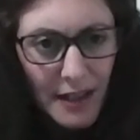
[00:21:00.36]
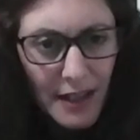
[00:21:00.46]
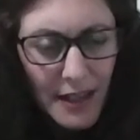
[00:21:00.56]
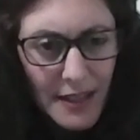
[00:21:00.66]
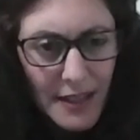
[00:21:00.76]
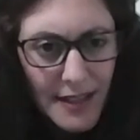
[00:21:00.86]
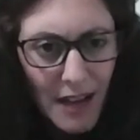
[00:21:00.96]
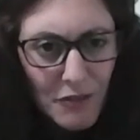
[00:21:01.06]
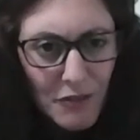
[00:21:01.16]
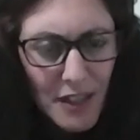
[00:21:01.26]
is
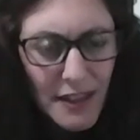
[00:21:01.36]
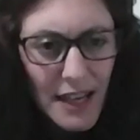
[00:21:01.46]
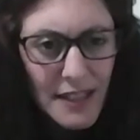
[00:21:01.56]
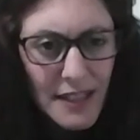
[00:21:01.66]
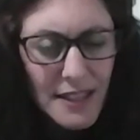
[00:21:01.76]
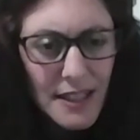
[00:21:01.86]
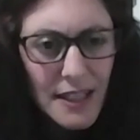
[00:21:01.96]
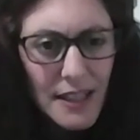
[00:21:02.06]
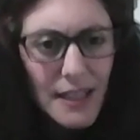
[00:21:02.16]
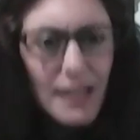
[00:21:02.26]
having that
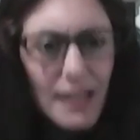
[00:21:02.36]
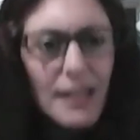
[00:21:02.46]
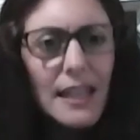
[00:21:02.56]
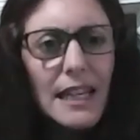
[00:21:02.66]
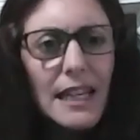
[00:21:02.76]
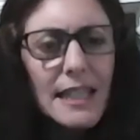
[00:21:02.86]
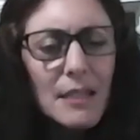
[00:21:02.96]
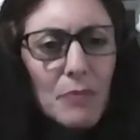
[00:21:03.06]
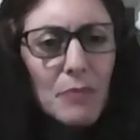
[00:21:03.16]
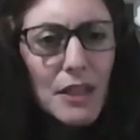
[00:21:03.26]

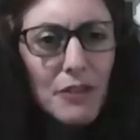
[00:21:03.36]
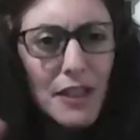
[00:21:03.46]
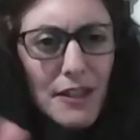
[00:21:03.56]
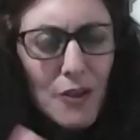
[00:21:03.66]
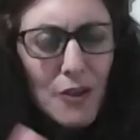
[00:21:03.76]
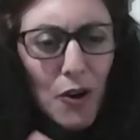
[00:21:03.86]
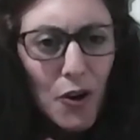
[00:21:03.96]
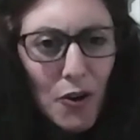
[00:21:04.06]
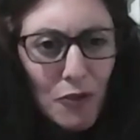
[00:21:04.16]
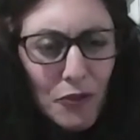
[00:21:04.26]
experience
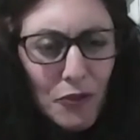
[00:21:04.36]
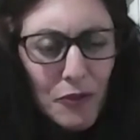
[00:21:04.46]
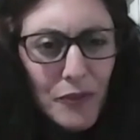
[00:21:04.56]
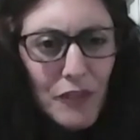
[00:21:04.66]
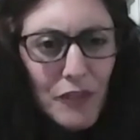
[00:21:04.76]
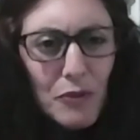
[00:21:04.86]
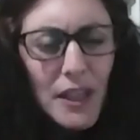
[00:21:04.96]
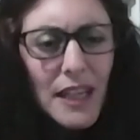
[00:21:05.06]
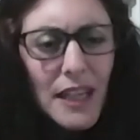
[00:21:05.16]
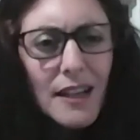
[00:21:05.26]
of, if
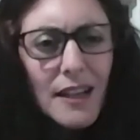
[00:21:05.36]
we